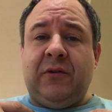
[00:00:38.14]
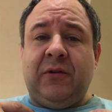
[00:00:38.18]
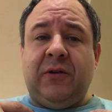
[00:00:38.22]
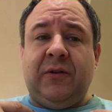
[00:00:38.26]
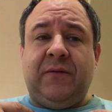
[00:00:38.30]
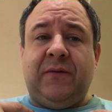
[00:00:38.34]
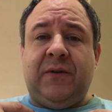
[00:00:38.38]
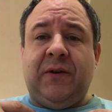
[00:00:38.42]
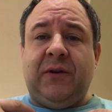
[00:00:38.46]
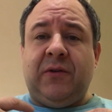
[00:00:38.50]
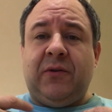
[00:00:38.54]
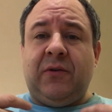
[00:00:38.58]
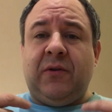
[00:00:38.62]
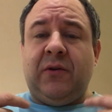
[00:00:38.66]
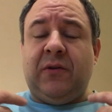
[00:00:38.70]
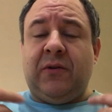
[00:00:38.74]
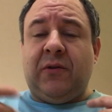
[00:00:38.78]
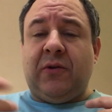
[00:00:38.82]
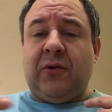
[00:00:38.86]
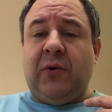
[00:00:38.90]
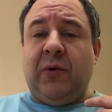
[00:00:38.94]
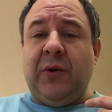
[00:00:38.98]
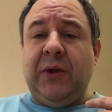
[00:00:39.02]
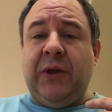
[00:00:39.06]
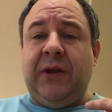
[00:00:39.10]
lived
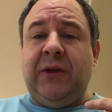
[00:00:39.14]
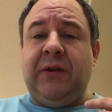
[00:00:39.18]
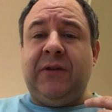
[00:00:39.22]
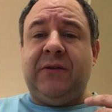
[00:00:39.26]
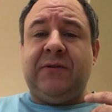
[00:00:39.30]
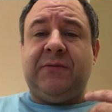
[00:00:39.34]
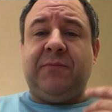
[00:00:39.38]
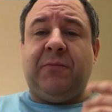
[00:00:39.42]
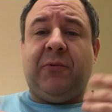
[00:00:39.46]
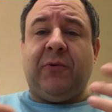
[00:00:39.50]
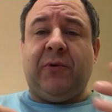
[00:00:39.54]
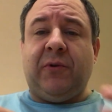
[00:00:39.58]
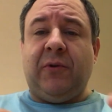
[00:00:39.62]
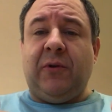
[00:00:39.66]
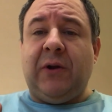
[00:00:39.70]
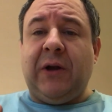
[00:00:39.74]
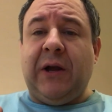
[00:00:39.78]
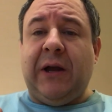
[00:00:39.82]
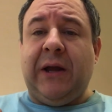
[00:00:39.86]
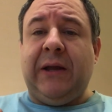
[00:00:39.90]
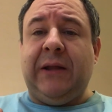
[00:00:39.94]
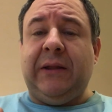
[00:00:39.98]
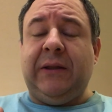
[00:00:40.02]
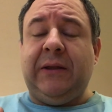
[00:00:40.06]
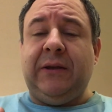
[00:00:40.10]
in Queens, born in Long
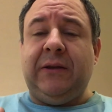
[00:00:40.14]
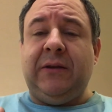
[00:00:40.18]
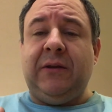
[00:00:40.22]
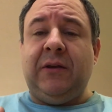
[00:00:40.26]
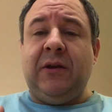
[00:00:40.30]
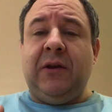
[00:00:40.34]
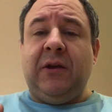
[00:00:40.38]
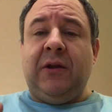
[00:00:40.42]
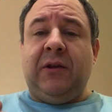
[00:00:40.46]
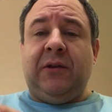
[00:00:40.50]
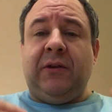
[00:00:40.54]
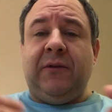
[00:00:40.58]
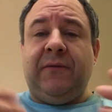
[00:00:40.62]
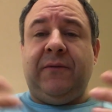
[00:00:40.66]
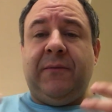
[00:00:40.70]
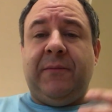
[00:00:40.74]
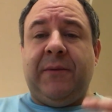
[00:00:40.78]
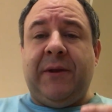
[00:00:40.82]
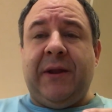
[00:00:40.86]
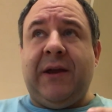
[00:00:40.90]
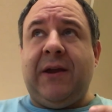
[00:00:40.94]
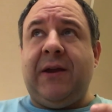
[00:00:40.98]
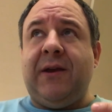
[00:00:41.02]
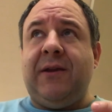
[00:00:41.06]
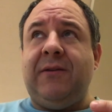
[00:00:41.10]
Island, lived in
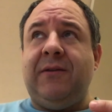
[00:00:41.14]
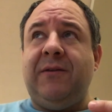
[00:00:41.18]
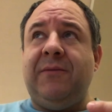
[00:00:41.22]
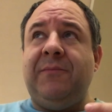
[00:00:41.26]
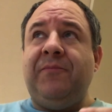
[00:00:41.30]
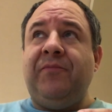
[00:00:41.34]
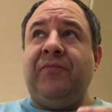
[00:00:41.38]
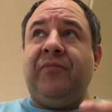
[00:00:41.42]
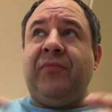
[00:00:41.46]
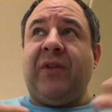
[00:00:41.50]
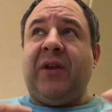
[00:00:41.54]
Manhattan.